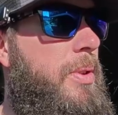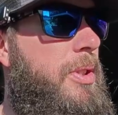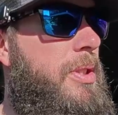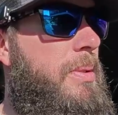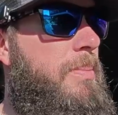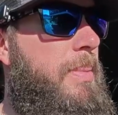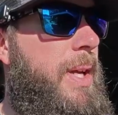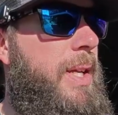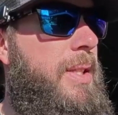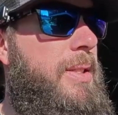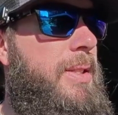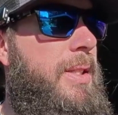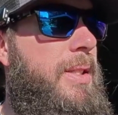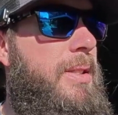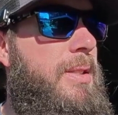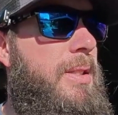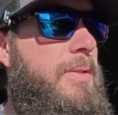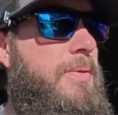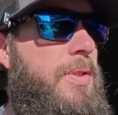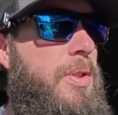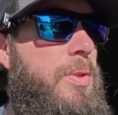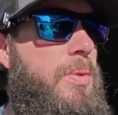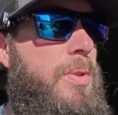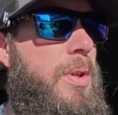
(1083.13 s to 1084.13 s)
which makes
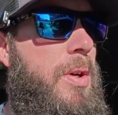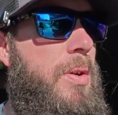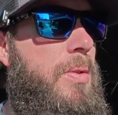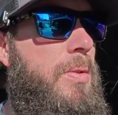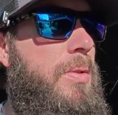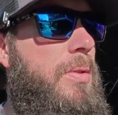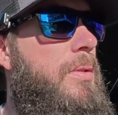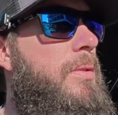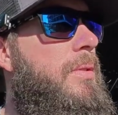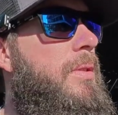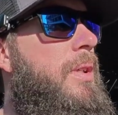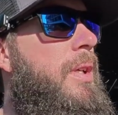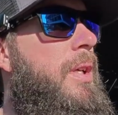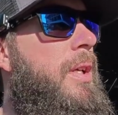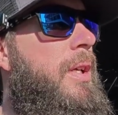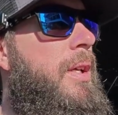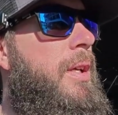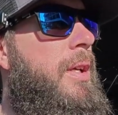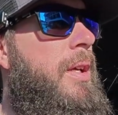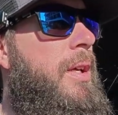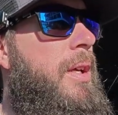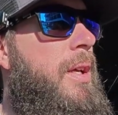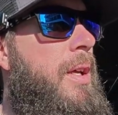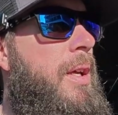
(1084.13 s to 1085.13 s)
sense if you don't
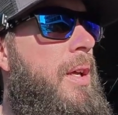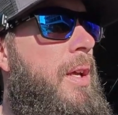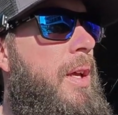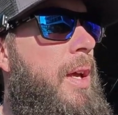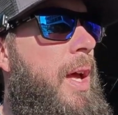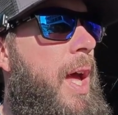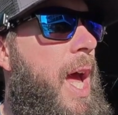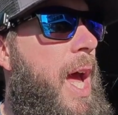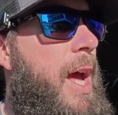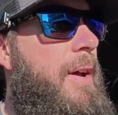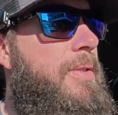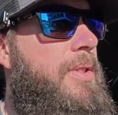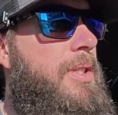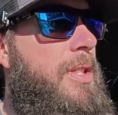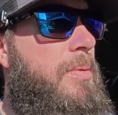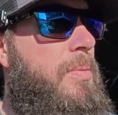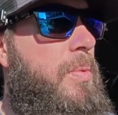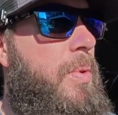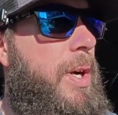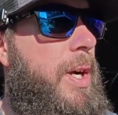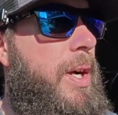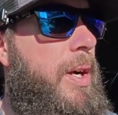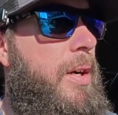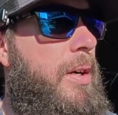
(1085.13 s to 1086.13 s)
have
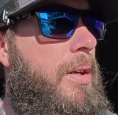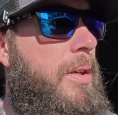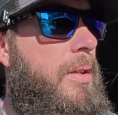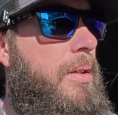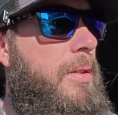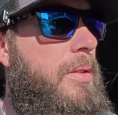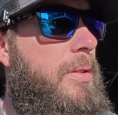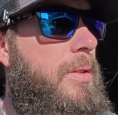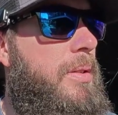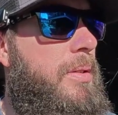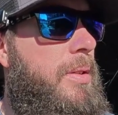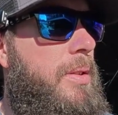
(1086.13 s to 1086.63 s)
somewhere